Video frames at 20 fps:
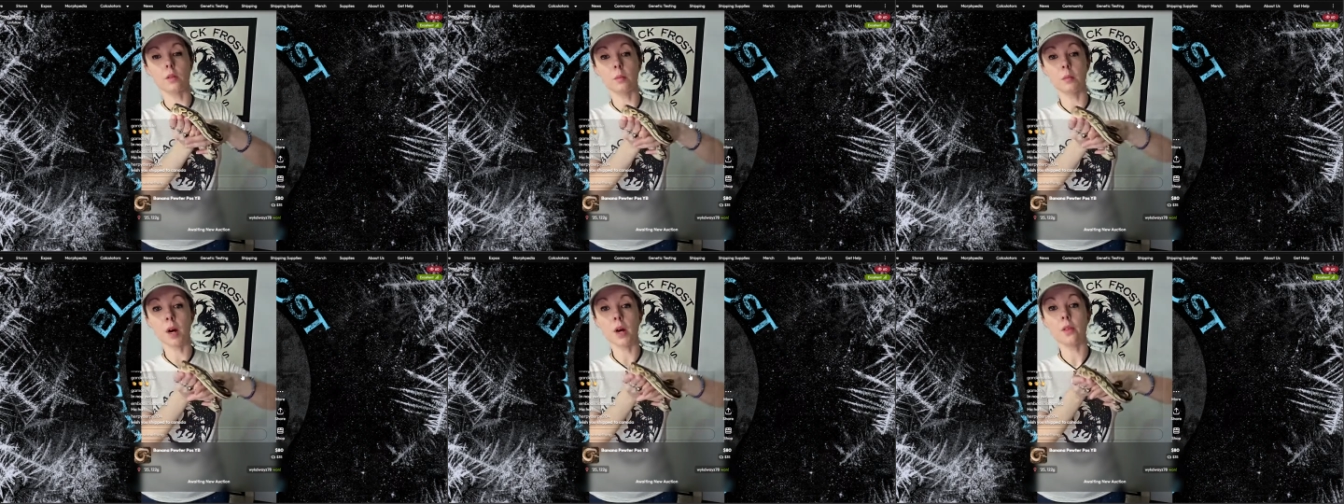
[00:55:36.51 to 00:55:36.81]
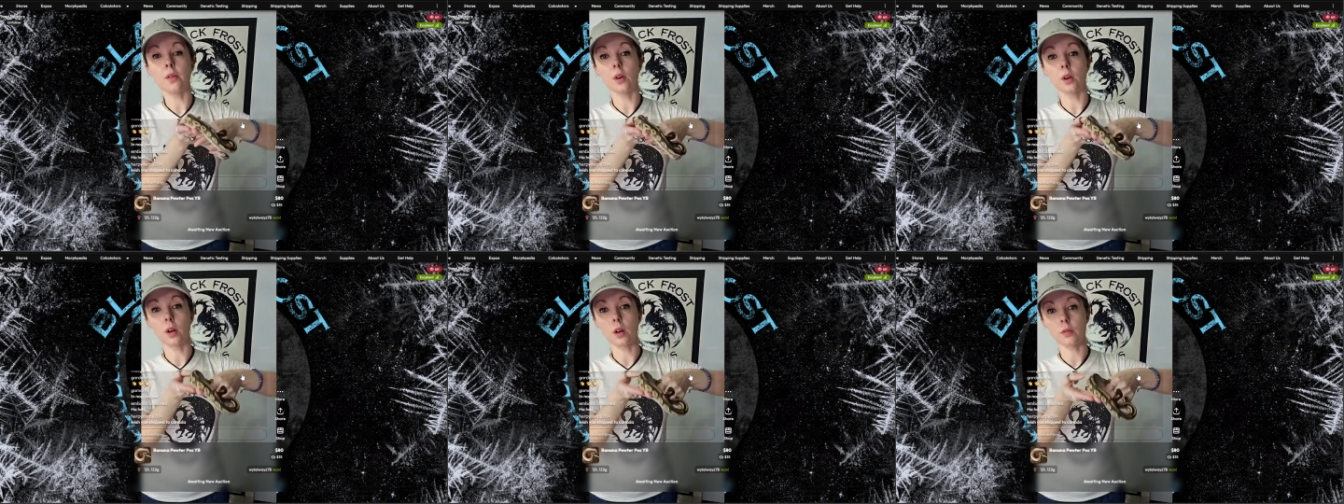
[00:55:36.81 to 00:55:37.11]

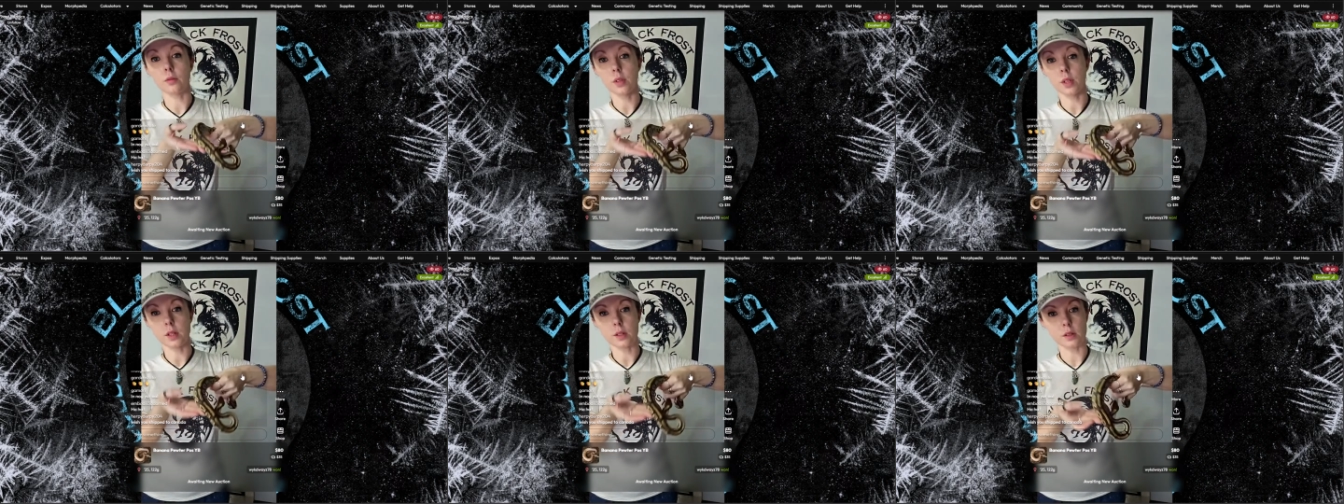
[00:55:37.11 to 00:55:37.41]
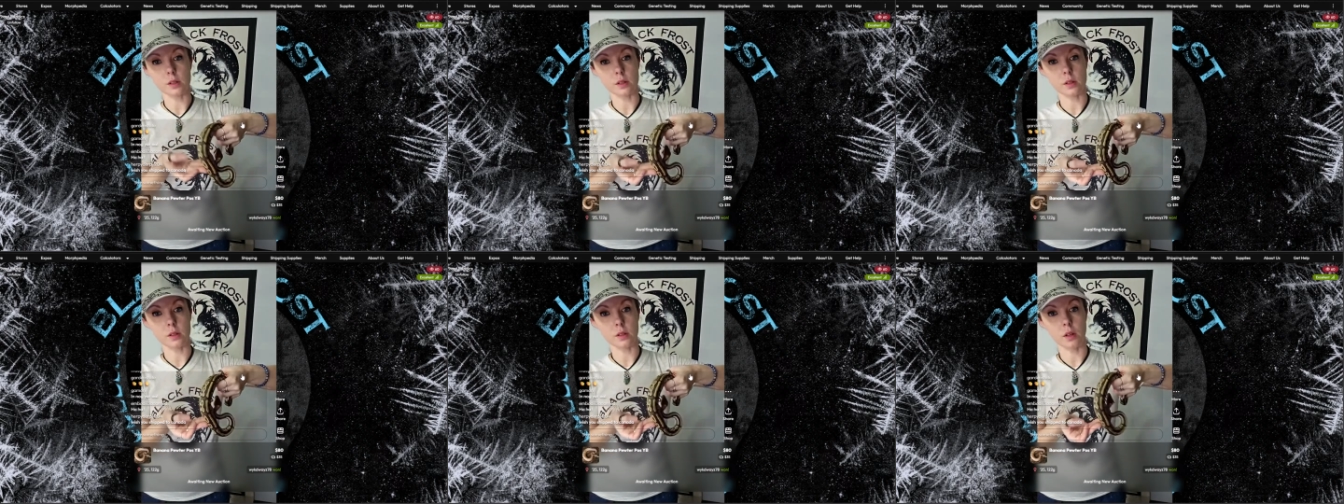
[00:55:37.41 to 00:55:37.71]
mother of
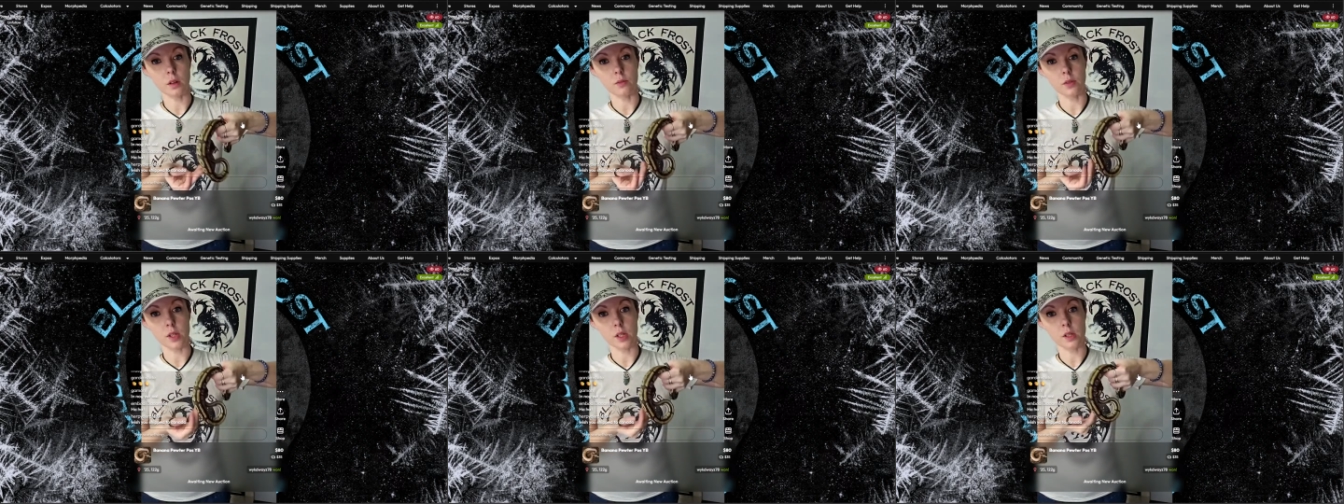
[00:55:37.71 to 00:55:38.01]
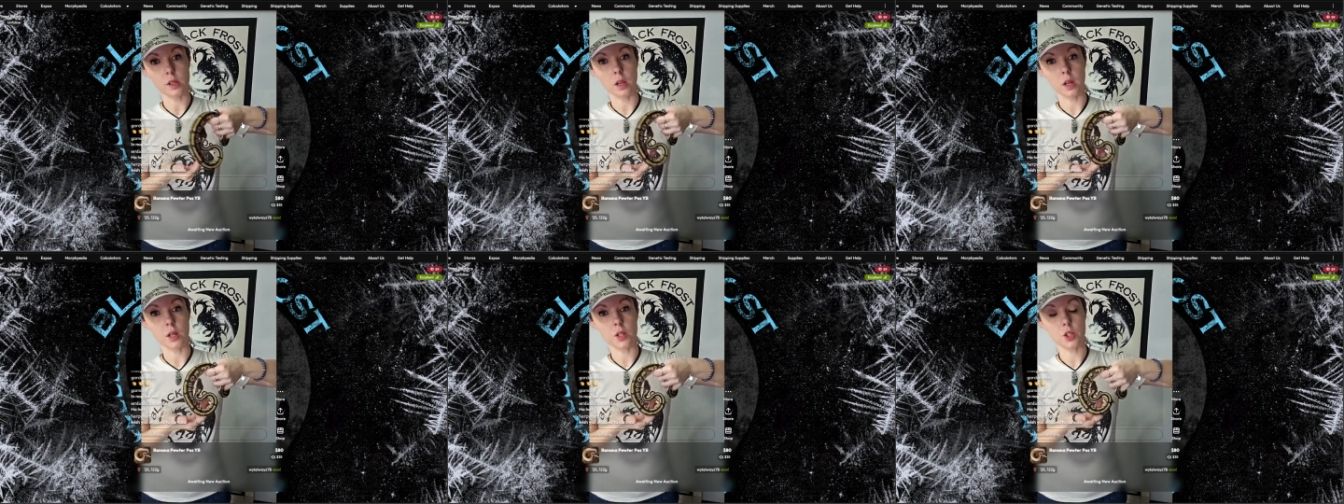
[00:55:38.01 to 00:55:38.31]
this
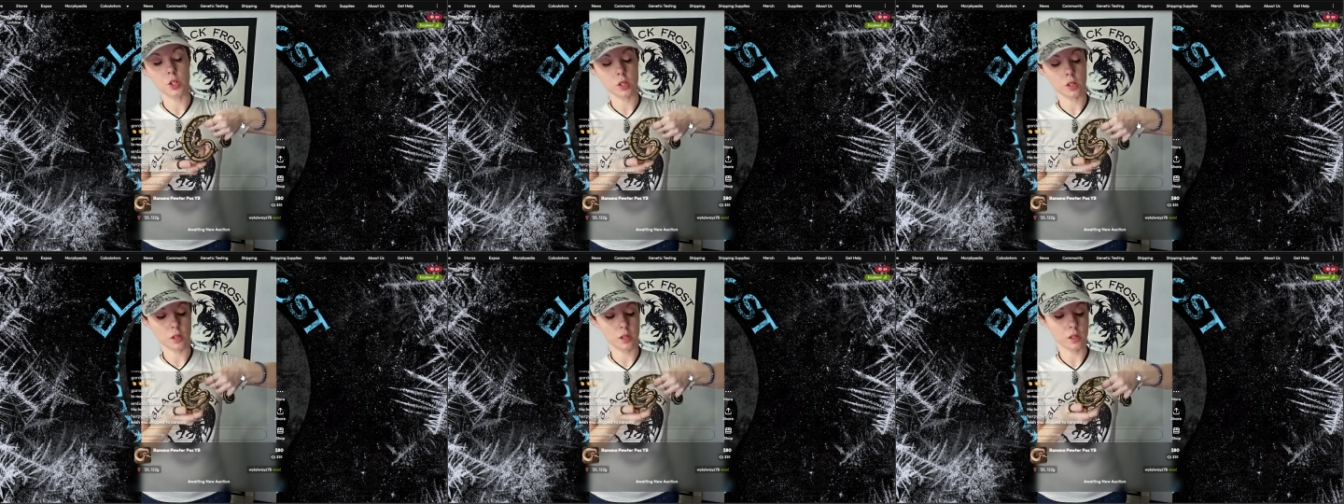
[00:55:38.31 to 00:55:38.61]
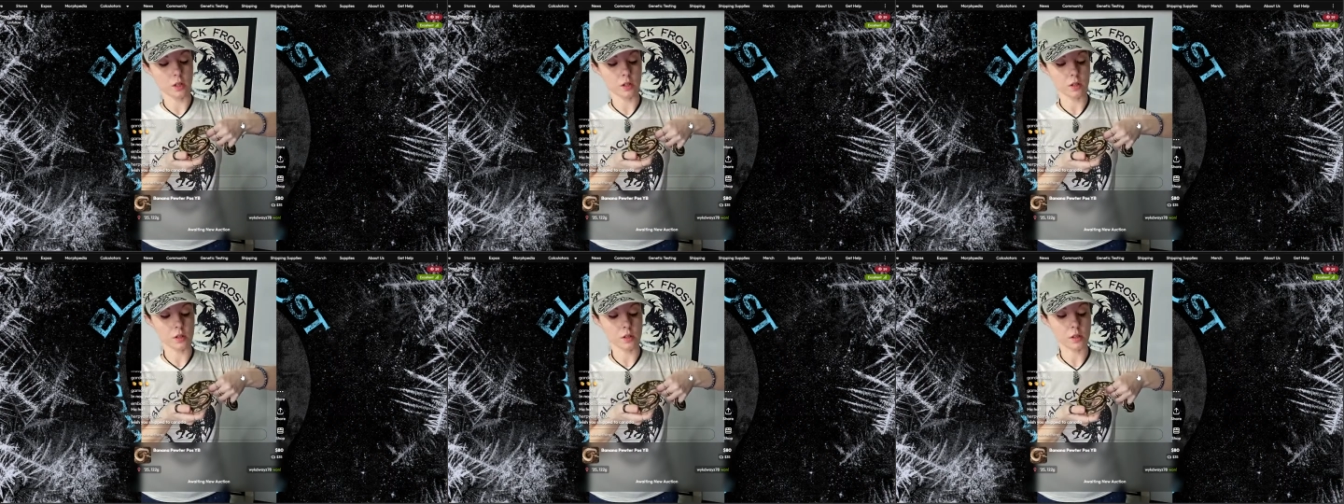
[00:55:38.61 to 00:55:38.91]
clutch
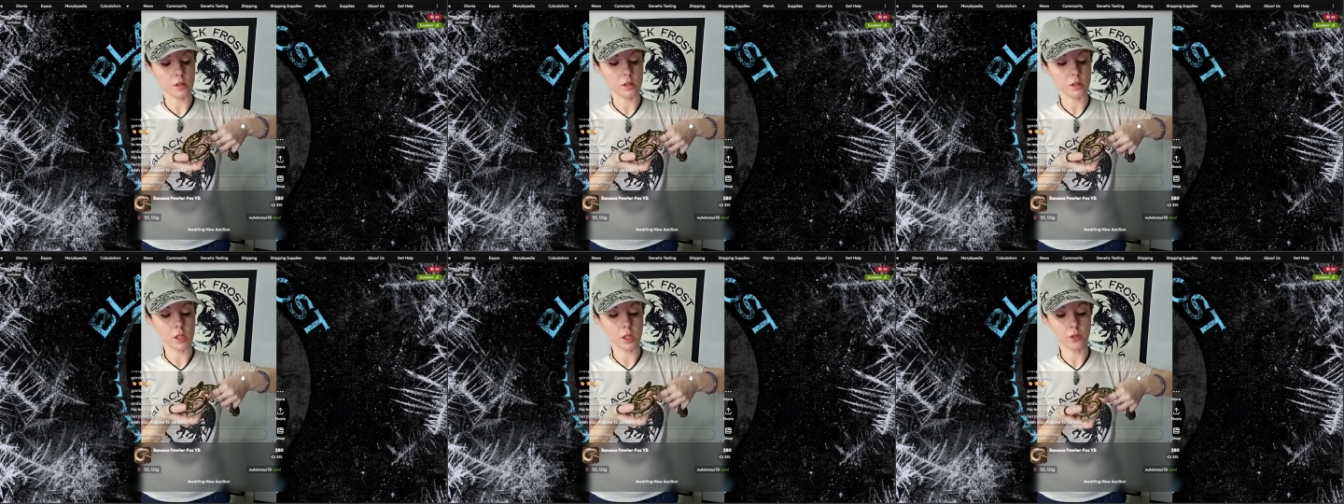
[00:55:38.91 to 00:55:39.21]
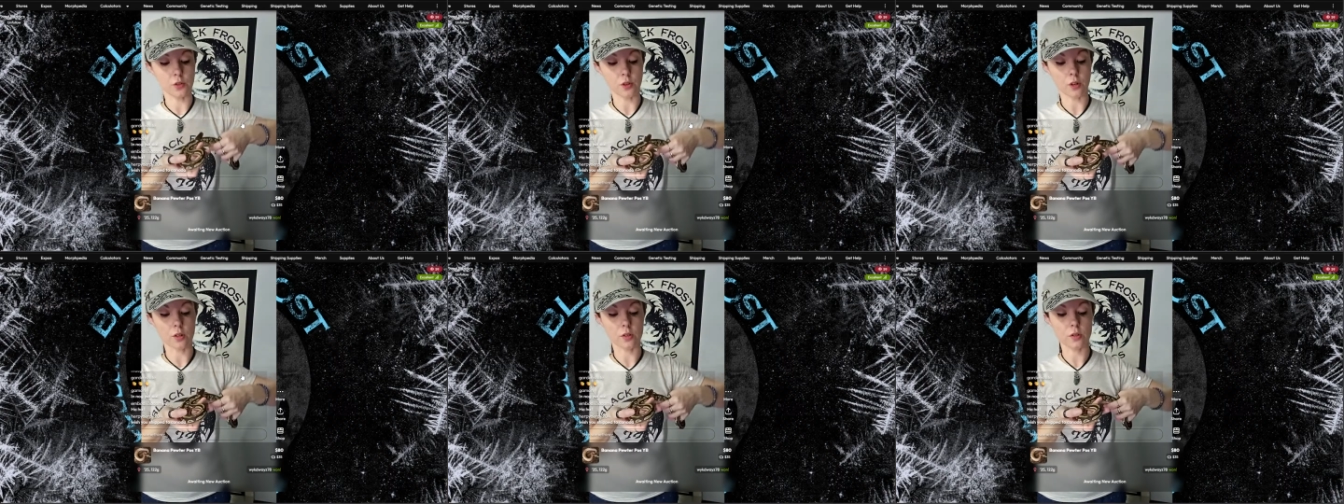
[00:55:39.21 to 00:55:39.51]
is Cedra.